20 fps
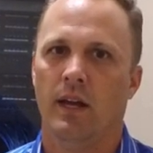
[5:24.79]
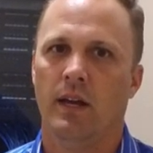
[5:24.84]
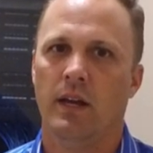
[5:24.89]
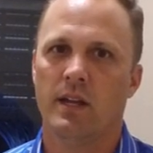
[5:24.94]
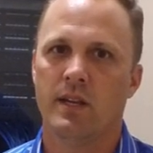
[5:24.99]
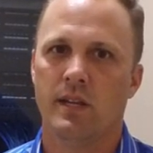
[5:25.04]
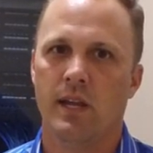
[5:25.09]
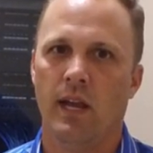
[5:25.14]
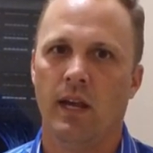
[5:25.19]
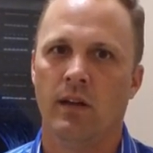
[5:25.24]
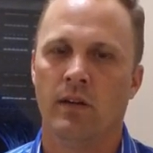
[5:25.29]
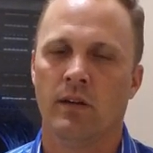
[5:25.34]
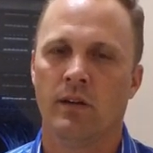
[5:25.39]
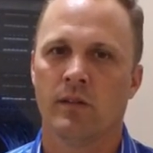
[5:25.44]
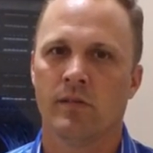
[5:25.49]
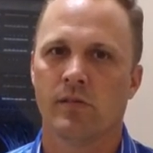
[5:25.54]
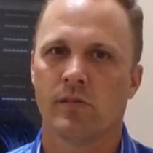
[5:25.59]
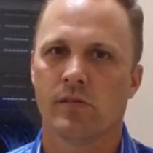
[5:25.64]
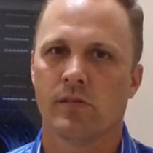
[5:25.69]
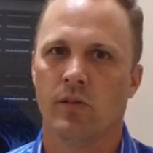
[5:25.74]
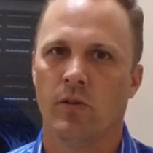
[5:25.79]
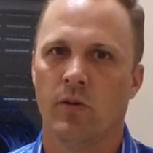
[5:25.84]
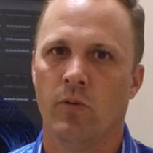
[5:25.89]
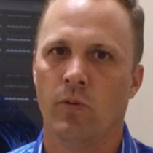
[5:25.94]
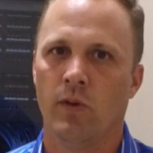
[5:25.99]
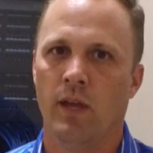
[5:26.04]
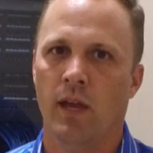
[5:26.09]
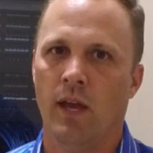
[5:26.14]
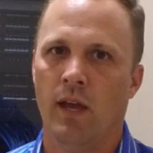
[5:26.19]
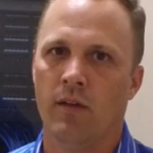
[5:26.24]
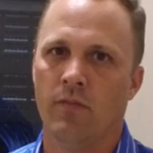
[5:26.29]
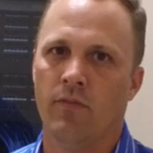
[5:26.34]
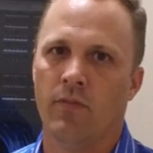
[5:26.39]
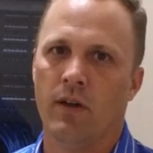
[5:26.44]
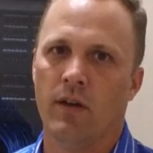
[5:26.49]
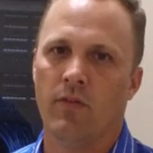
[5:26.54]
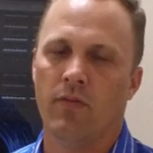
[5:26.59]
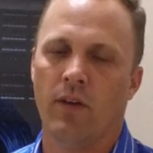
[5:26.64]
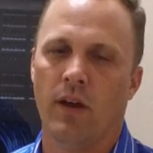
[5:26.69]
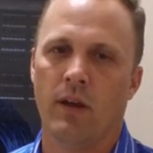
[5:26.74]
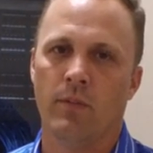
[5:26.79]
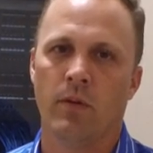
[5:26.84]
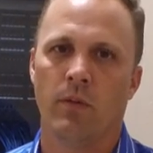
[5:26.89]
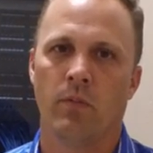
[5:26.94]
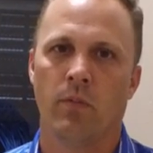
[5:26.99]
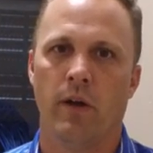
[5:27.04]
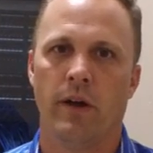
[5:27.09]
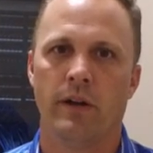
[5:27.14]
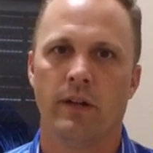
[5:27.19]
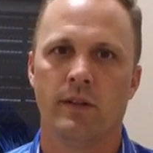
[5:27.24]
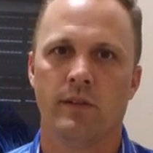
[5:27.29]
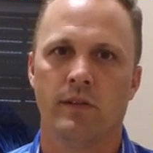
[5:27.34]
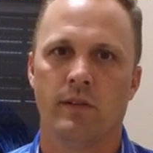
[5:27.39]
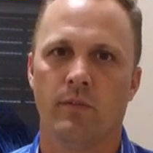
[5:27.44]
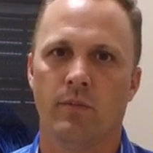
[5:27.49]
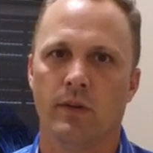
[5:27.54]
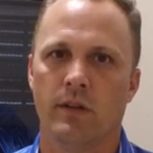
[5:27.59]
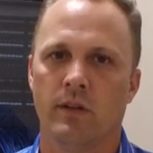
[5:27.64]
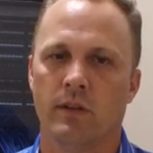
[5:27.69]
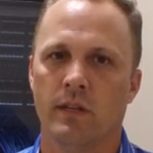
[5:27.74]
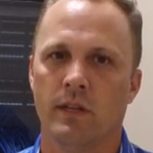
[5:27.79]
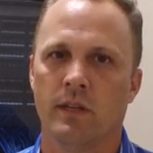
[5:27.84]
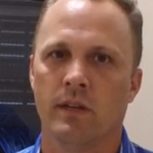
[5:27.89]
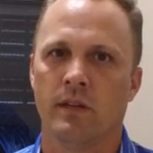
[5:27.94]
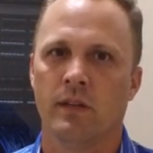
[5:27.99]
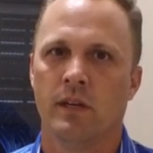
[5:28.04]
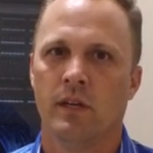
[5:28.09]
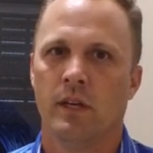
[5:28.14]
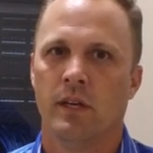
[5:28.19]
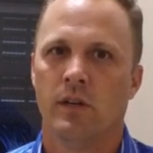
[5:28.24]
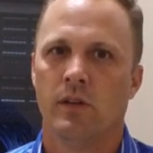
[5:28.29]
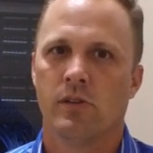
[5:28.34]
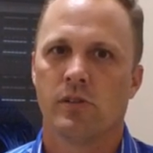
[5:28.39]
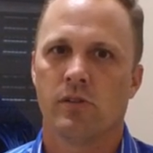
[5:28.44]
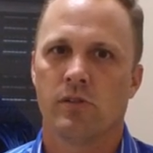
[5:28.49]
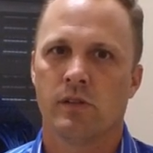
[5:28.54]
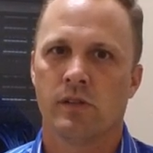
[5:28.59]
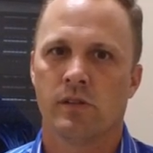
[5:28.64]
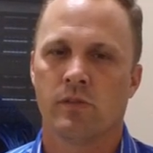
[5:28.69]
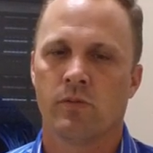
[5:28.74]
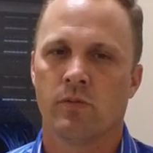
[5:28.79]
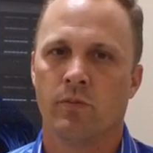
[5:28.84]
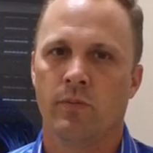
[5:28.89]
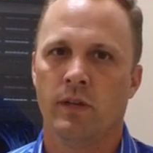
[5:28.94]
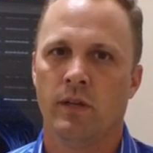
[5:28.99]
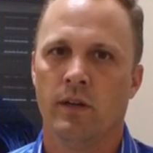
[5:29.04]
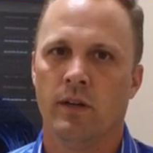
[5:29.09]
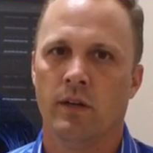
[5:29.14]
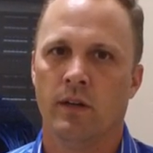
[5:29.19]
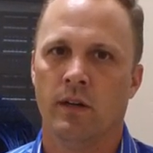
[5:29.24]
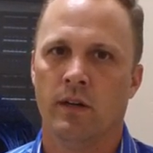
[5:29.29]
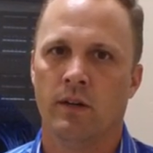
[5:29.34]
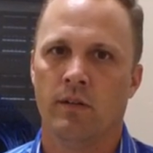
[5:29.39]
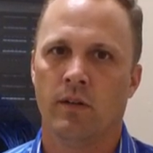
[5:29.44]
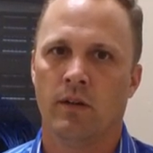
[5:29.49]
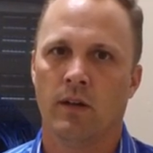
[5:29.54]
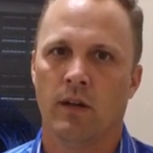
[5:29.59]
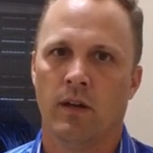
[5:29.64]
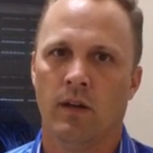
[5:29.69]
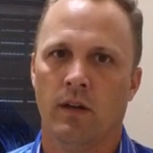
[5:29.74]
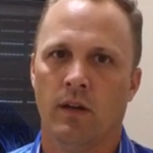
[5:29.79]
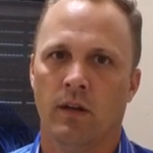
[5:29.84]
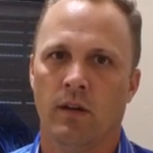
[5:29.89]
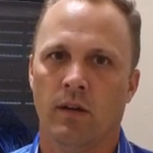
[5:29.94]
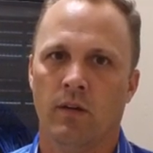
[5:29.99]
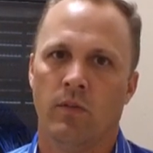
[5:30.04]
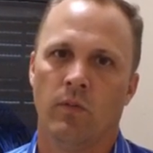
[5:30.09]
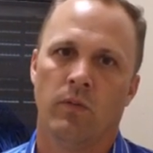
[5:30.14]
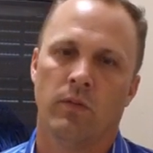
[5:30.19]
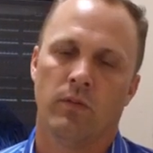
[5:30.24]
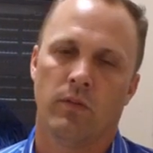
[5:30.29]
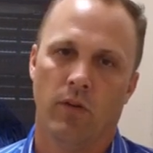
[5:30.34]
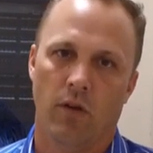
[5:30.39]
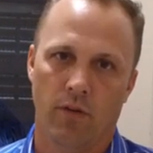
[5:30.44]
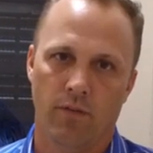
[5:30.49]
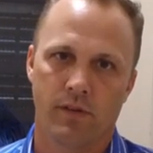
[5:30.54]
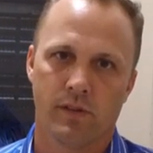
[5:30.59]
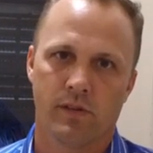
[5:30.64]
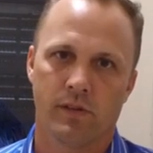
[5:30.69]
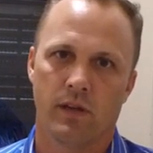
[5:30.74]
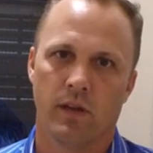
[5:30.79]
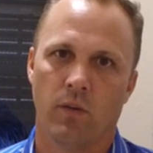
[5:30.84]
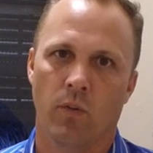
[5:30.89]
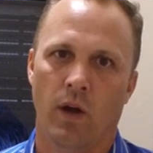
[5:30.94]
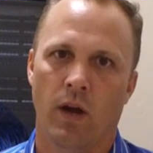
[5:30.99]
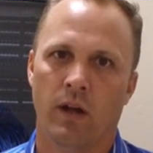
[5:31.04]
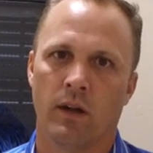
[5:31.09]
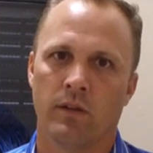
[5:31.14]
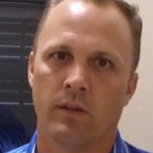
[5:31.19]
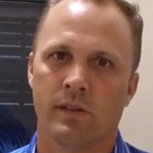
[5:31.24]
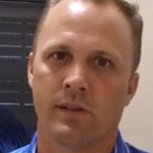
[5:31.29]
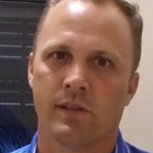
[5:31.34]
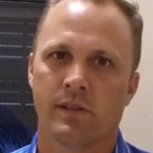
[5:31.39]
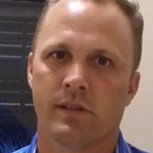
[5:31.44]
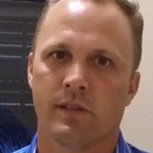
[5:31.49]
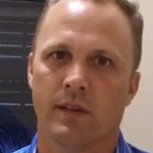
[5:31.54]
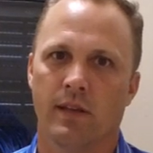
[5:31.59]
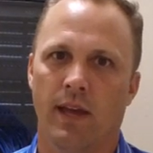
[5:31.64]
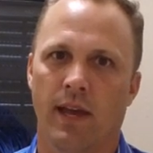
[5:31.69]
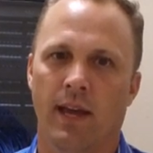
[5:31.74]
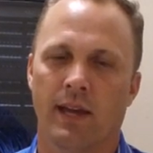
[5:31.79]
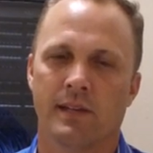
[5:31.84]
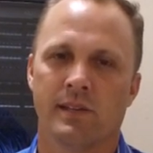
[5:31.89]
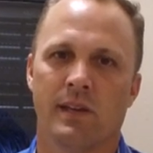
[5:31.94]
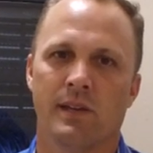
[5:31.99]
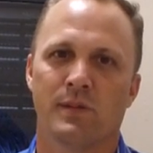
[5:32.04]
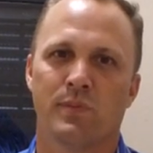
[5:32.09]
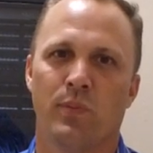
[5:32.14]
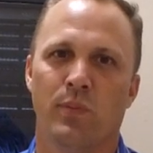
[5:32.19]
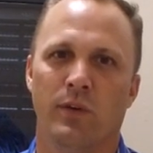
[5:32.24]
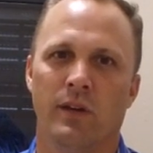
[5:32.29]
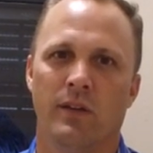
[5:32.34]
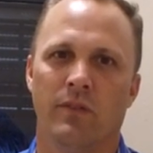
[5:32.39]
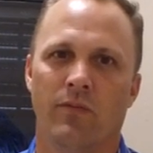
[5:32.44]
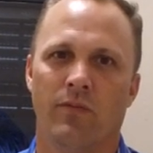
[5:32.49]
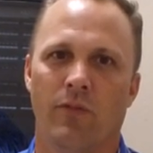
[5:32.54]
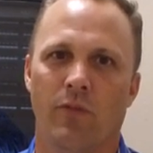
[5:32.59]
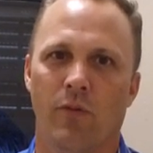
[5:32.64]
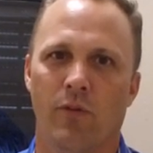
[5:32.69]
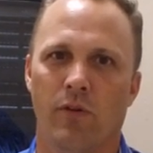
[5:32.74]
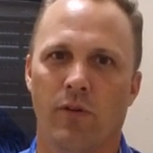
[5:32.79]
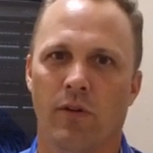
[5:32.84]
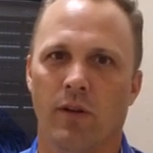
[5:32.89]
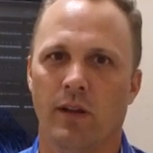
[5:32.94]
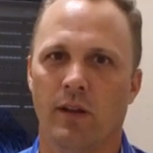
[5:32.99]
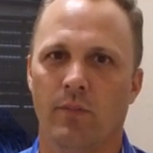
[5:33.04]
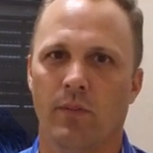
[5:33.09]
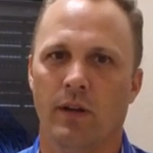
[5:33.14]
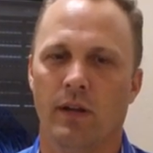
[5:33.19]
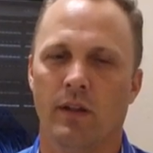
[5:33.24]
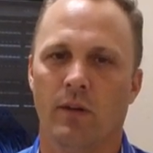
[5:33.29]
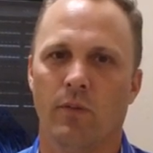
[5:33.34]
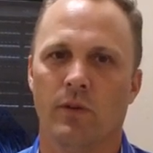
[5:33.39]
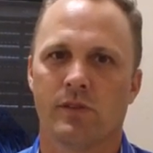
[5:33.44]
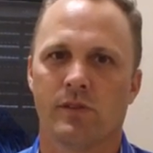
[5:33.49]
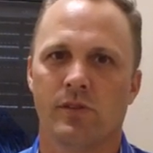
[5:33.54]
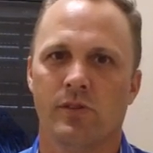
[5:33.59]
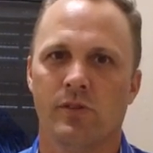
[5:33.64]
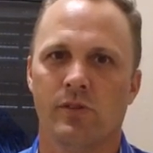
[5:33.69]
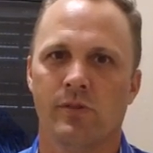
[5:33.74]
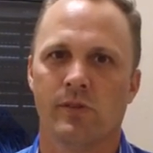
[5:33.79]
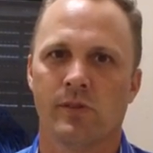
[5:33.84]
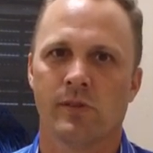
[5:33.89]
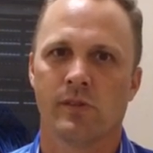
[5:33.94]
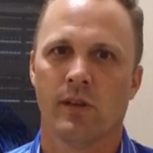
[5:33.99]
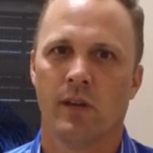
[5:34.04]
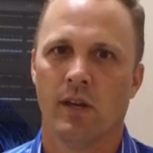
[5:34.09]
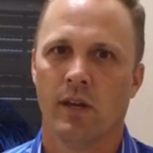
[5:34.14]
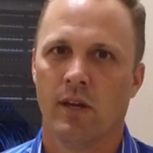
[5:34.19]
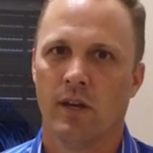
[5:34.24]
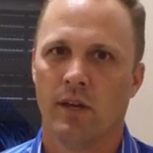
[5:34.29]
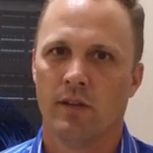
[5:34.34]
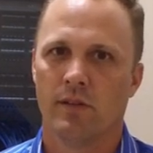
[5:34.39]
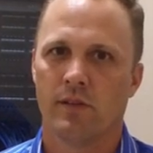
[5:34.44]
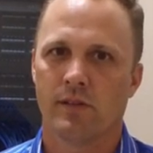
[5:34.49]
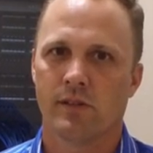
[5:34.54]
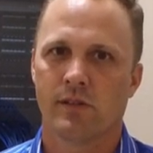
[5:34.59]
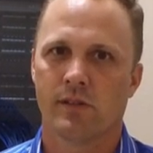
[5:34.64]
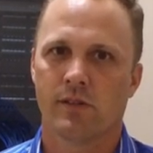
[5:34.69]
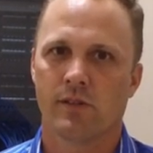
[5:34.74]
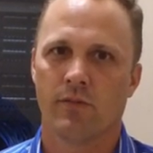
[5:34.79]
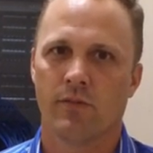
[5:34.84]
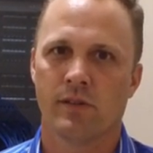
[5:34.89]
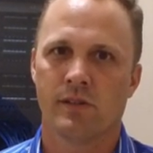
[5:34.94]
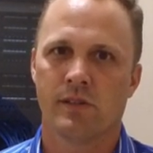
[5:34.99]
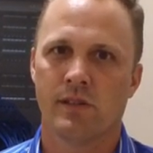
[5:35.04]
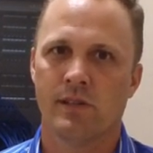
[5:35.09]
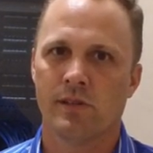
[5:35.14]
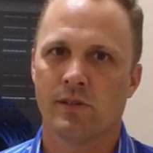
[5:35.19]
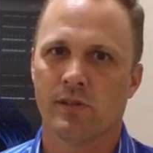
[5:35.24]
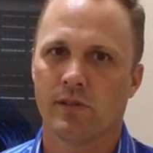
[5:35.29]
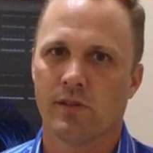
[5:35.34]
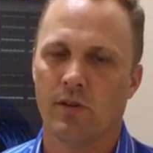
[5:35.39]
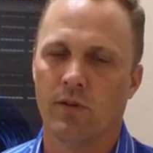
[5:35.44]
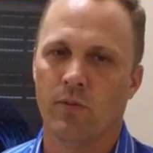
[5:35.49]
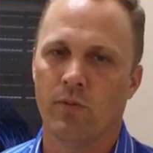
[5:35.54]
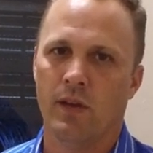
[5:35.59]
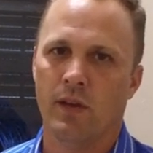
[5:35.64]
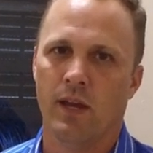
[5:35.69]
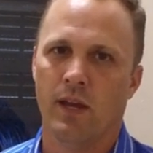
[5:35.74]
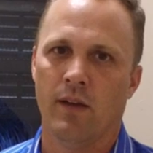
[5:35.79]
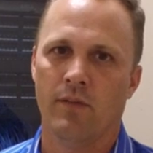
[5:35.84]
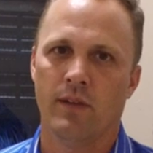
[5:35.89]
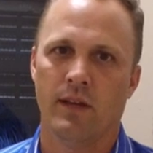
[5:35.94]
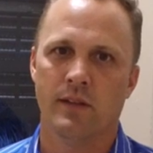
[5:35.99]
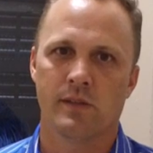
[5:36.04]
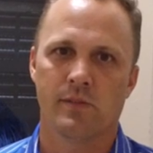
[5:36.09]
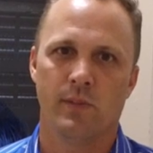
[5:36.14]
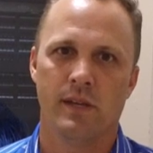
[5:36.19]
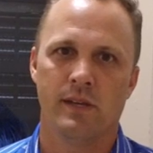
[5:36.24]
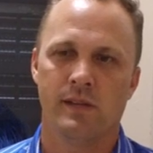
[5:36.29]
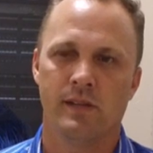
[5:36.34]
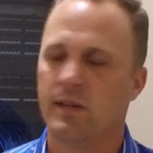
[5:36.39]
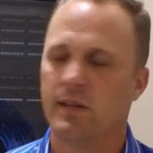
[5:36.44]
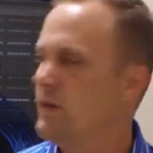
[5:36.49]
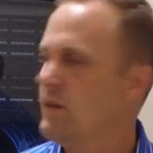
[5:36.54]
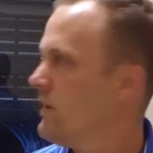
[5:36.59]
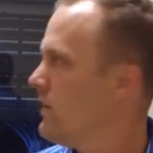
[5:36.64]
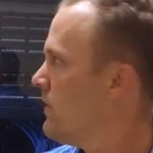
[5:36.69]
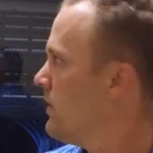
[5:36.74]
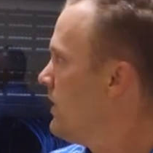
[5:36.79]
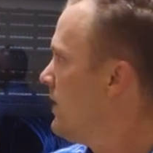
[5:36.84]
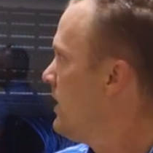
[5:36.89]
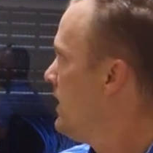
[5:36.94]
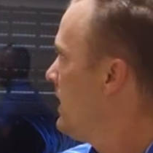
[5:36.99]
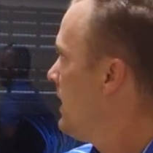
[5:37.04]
uh, data. So we have uh, fiber brought into the building. So this will be uh, uh, obviously a wireless uh, access point for anybody that wants to use the services. So we have that space here.